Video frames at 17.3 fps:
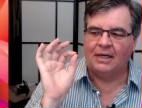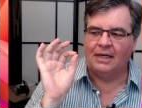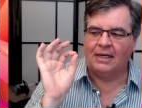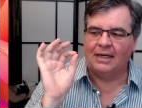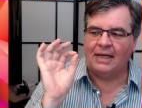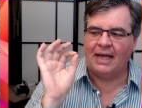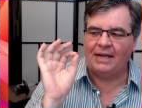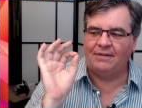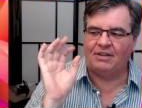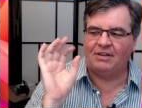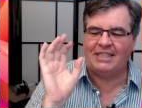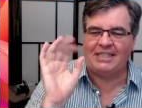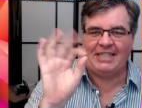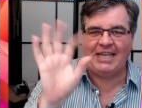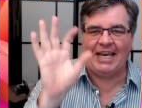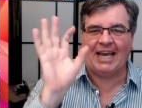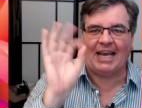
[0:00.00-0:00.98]
kind of a
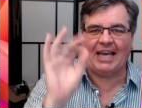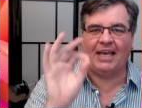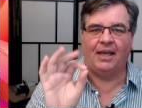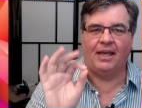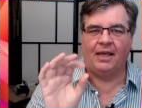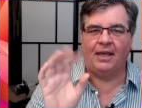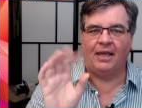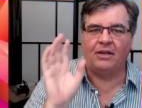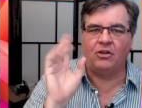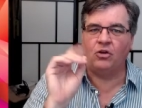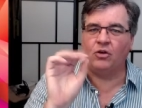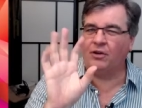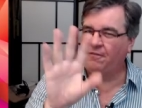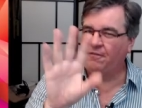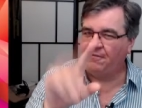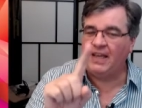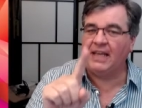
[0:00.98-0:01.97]
tick. It, you
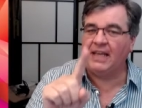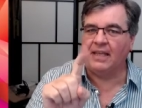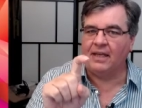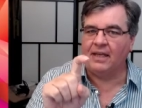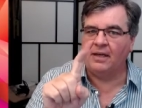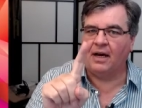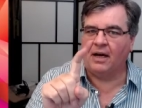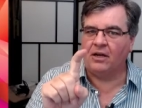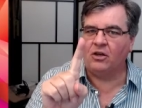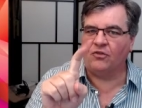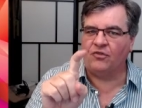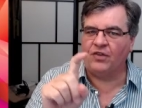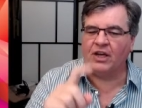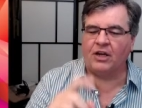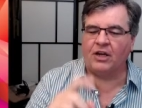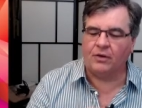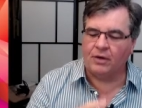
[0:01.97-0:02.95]
can feel it on your
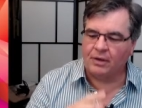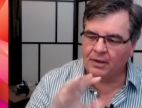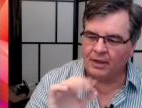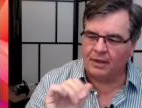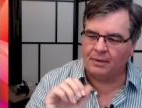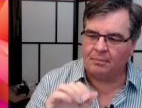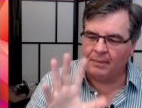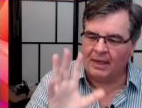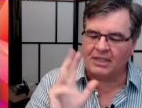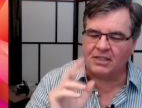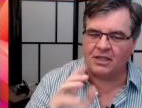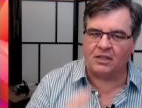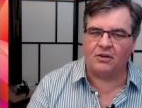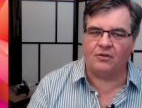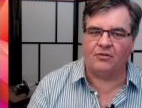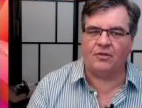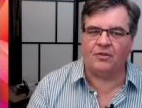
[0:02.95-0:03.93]
finger. It, it makes a
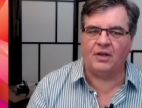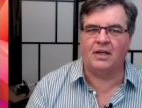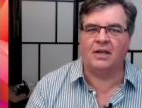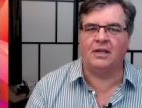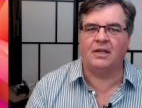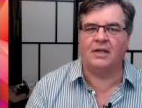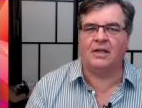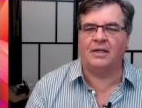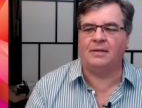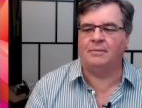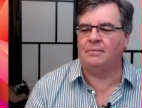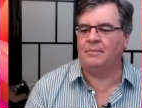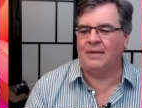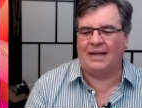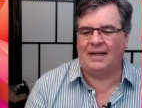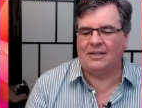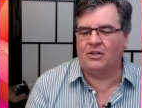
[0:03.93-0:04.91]
little, uh, um,
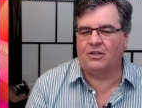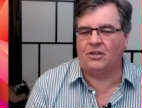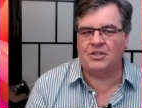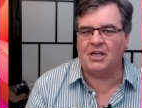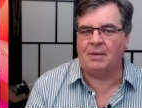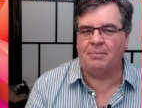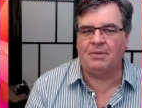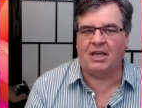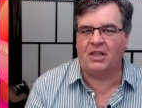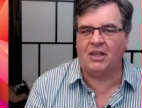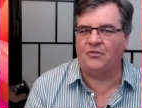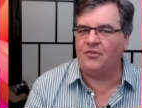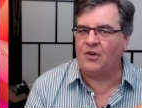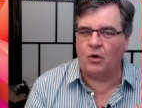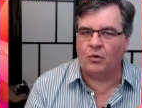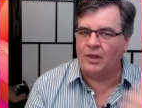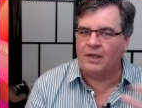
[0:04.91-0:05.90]
I don't know, there's something in the
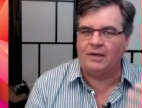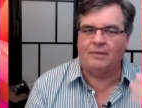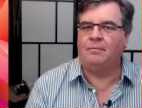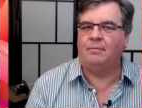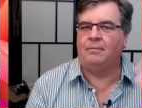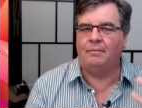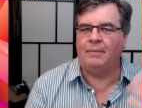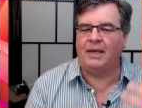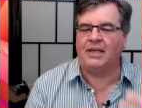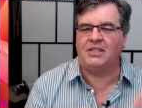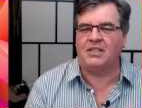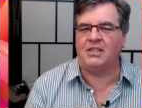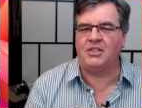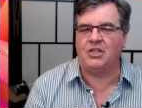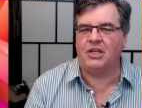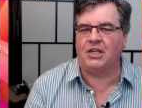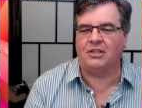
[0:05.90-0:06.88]
phone that makes
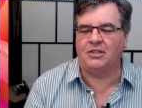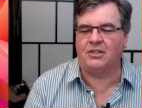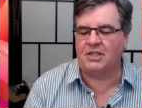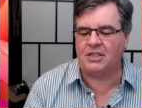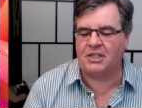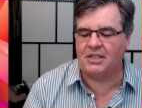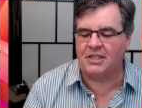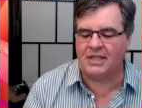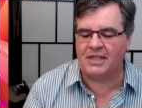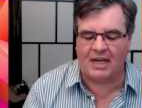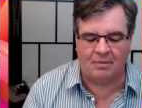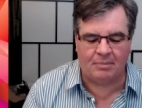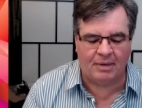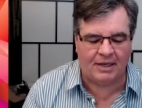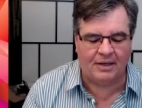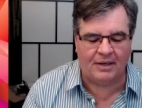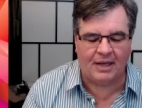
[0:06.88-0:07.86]
it jiggle just a tiny
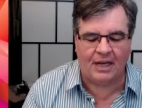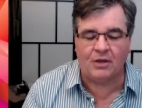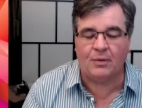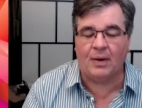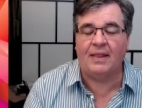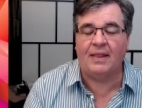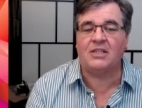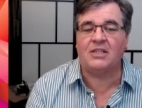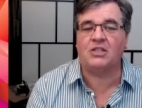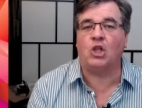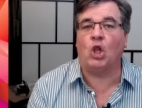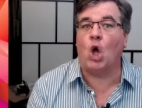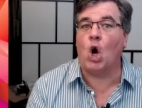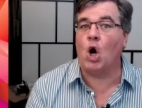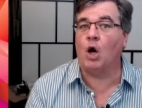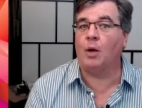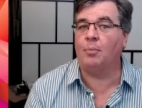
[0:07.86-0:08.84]
bit. Anyway, that's
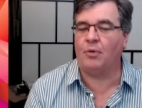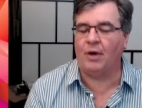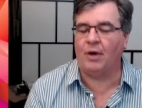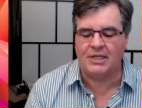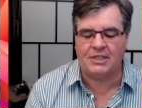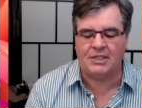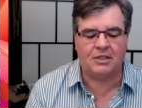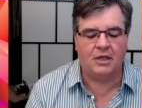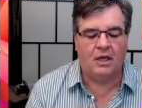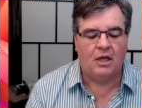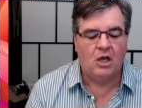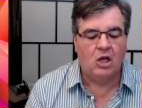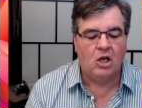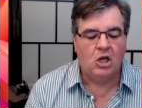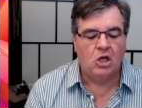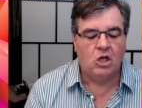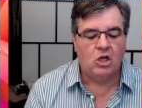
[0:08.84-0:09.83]
long press.
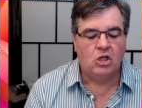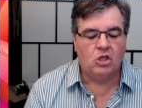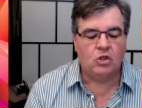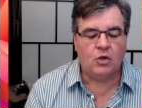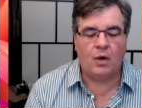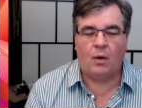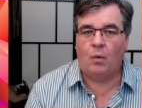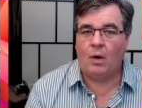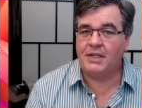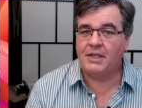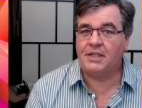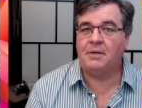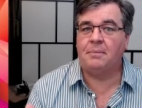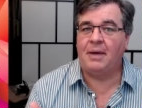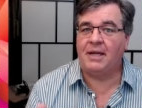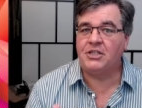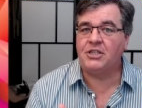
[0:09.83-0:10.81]
So I wanted
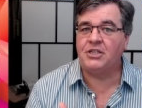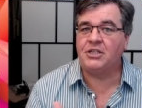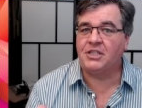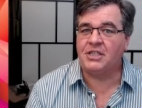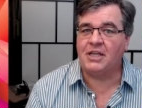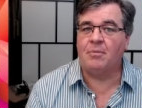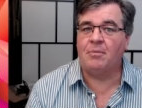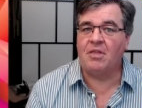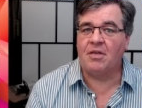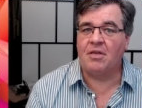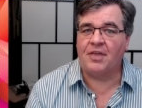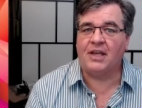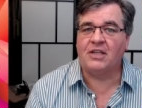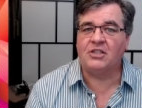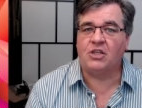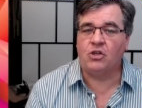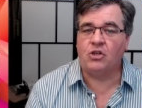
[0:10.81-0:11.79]
to mention some of the things that